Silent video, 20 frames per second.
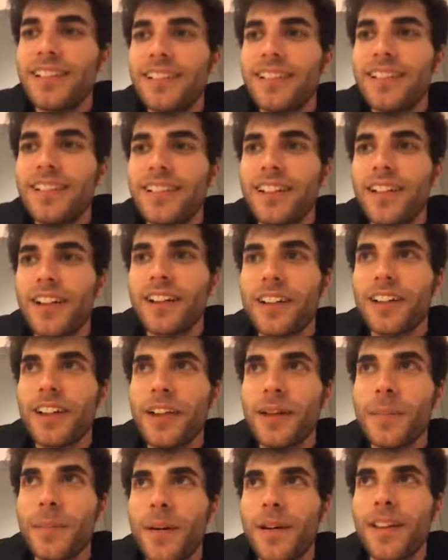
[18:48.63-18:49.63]
Luckily
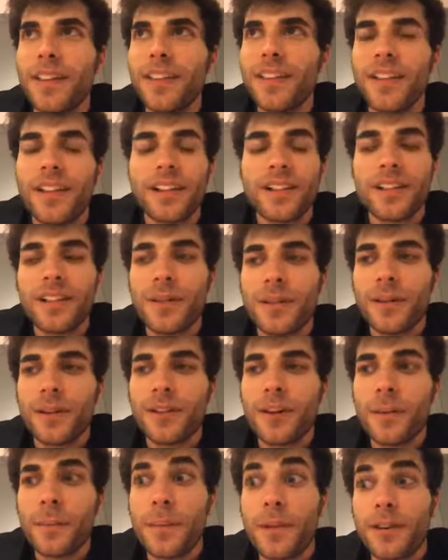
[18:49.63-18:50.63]
my
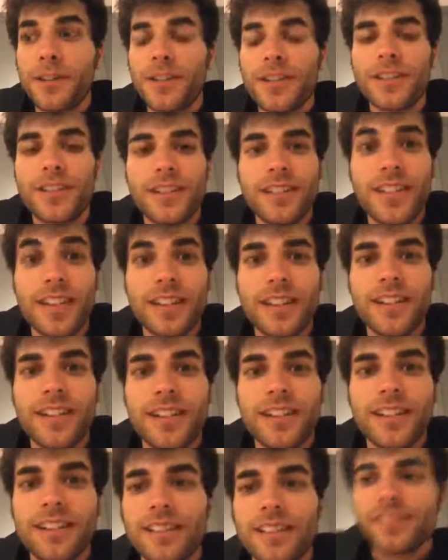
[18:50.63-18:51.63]
grandparents did.
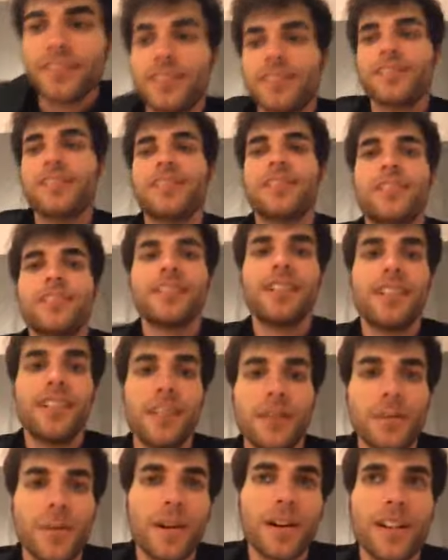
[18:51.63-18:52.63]

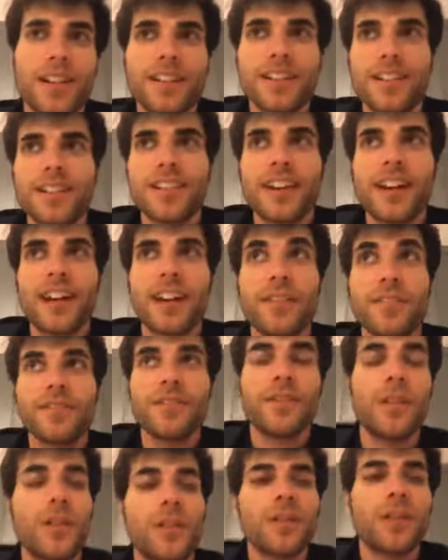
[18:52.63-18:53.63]
Otherwise, I have
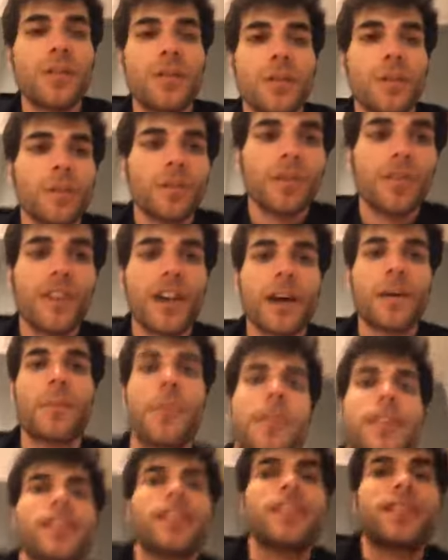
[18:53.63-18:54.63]
no clue what would have
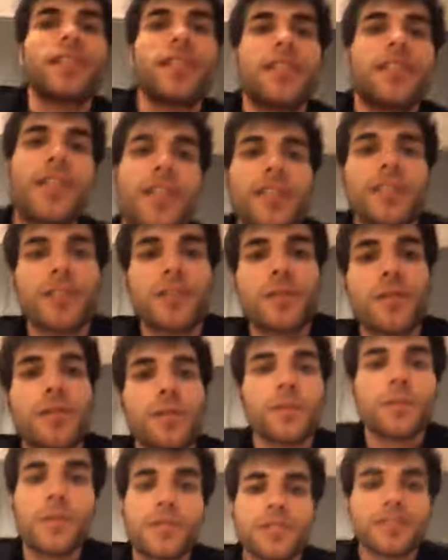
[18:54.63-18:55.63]
happened. The
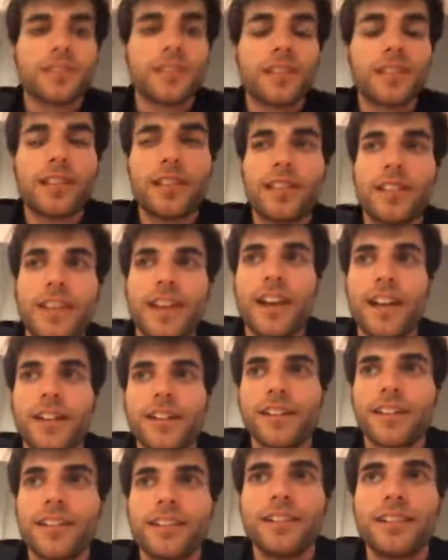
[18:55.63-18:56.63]
school didn't care.
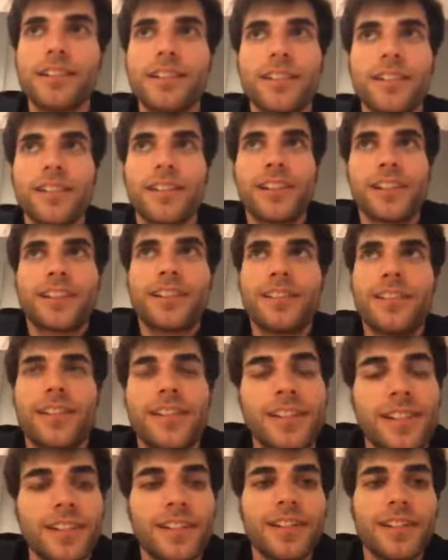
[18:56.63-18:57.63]
They were like,
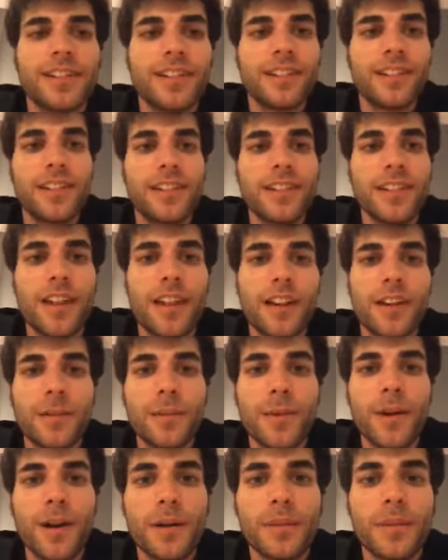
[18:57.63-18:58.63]
not our
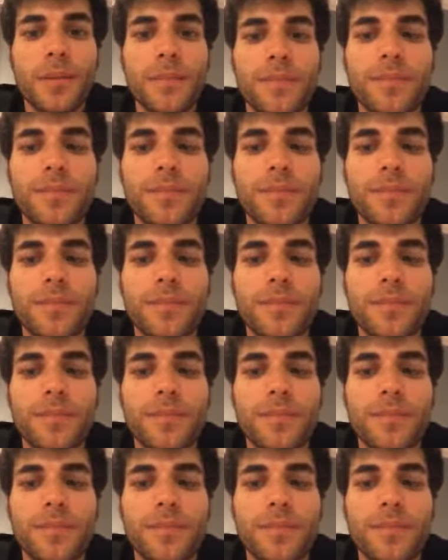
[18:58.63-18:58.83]
problem.